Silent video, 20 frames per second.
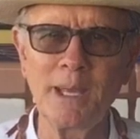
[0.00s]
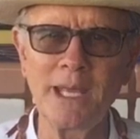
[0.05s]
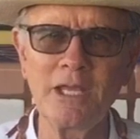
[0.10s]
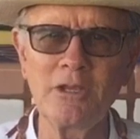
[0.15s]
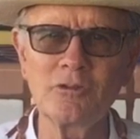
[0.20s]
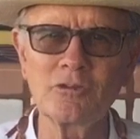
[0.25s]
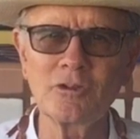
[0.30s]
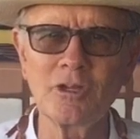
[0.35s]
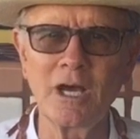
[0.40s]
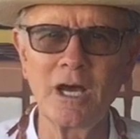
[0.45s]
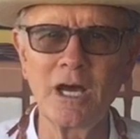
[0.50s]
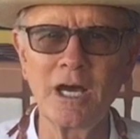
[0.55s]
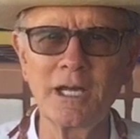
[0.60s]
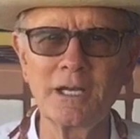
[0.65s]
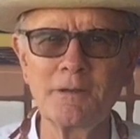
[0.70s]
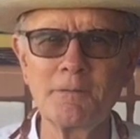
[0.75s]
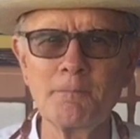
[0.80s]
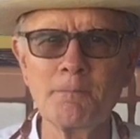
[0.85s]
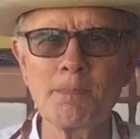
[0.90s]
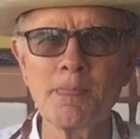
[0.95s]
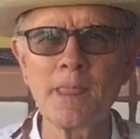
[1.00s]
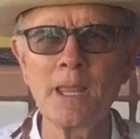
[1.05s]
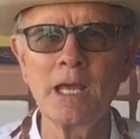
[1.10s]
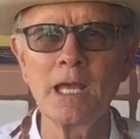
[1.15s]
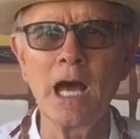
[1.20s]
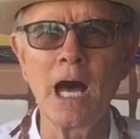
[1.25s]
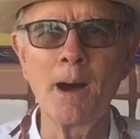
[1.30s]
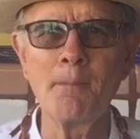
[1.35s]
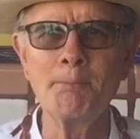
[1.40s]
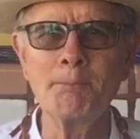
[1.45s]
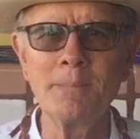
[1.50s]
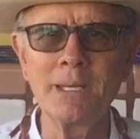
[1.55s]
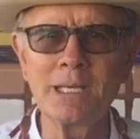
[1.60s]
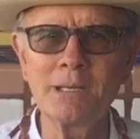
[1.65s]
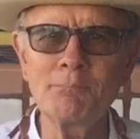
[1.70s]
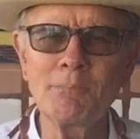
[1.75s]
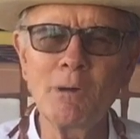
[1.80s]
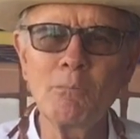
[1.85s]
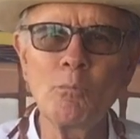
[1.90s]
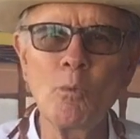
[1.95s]
based on a
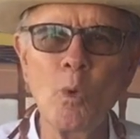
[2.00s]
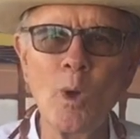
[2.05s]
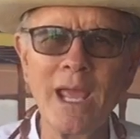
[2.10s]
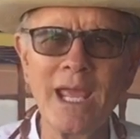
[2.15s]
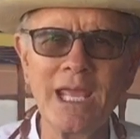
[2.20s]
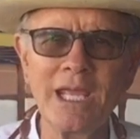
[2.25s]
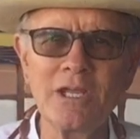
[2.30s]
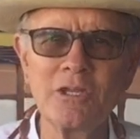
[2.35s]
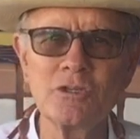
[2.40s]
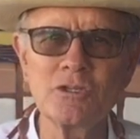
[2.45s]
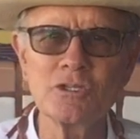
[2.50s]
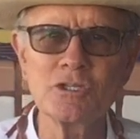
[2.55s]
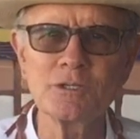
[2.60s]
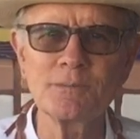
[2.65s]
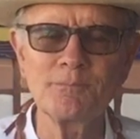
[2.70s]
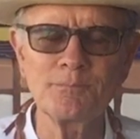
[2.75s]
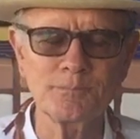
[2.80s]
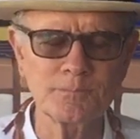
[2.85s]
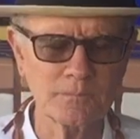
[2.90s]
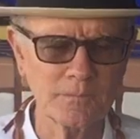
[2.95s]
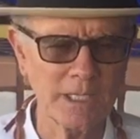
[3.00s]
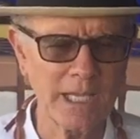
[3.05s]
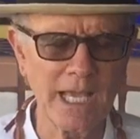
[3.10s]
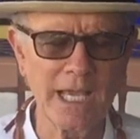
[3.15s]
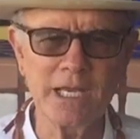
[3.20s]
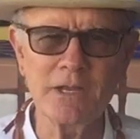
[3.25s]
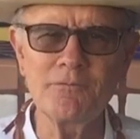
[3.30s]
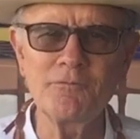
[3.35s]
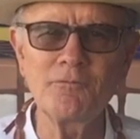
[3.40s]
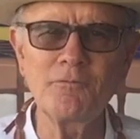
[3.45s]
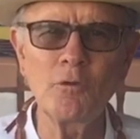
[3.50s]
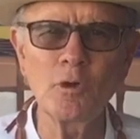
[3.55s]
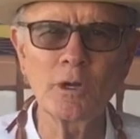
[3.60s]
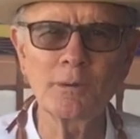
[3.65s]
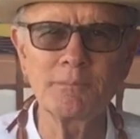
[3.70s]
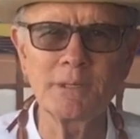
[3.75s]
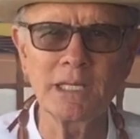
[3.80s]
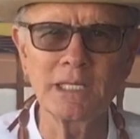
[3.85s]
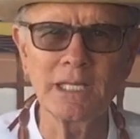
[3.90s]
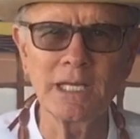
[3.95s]
minimum wage and a
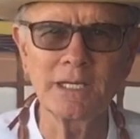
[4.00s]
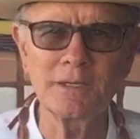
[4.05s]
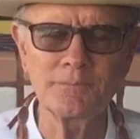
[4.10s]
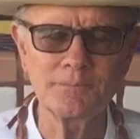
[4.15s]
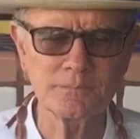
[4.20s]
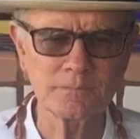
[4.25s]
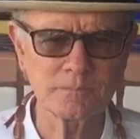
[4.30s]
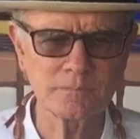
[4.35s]
formula.